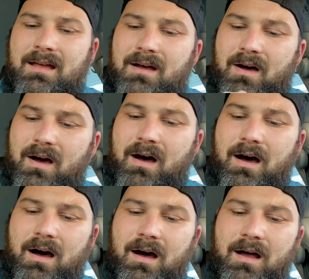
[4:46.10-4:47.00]

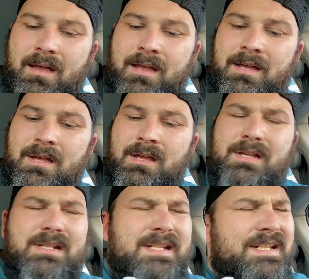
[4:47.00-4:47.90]
Oh,
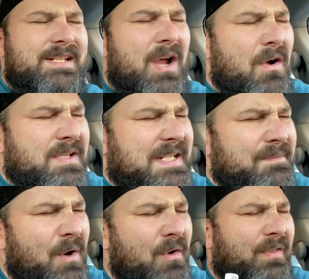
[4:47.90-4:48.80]
so
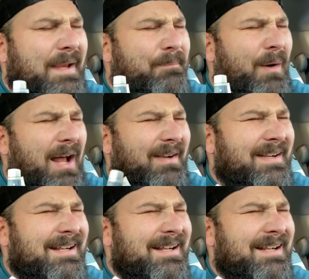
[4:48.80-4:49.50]
smooth like butter.